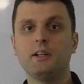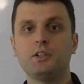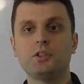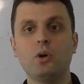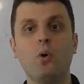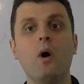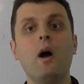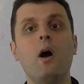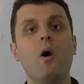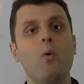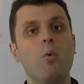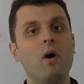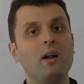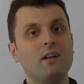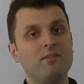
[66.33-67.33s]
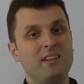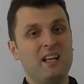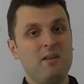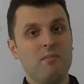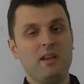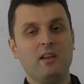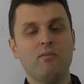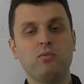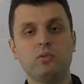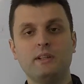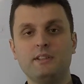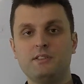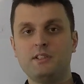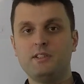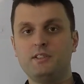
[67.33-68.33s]
So one of them
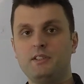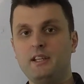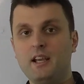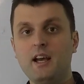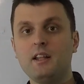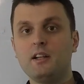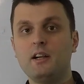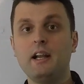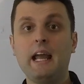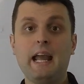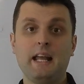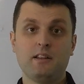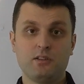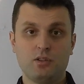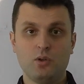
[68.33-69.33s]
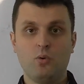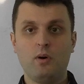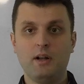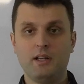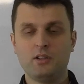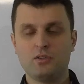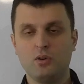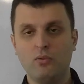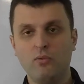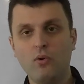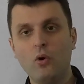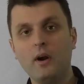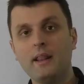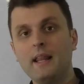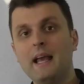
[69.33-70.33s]
influences the other, and so on and so
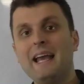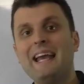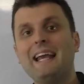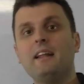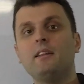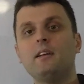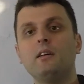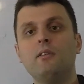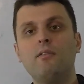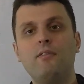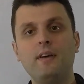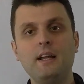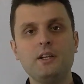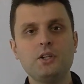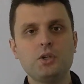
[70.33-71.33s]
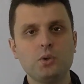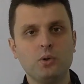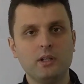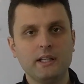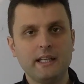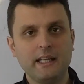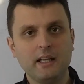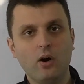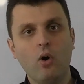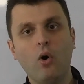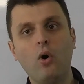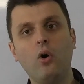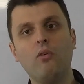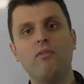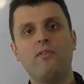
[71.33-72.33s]
forth, until eventually
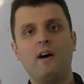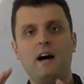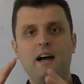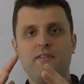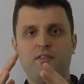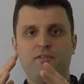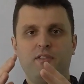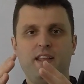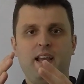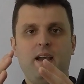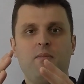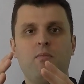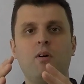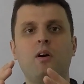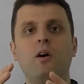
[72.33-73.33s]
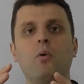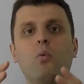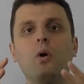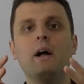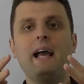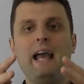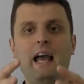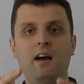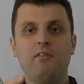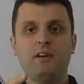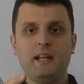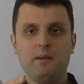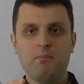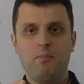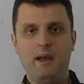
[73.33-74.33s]
all five of them will have an
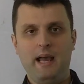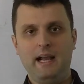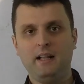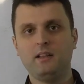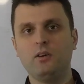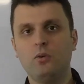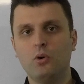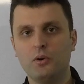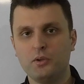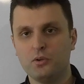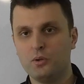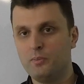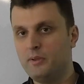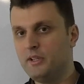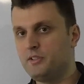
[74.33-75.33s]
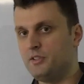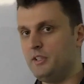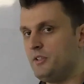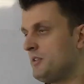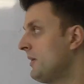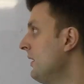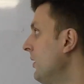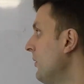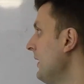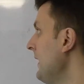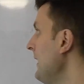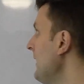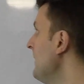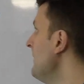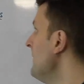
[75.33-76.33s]
impact on your business, okay?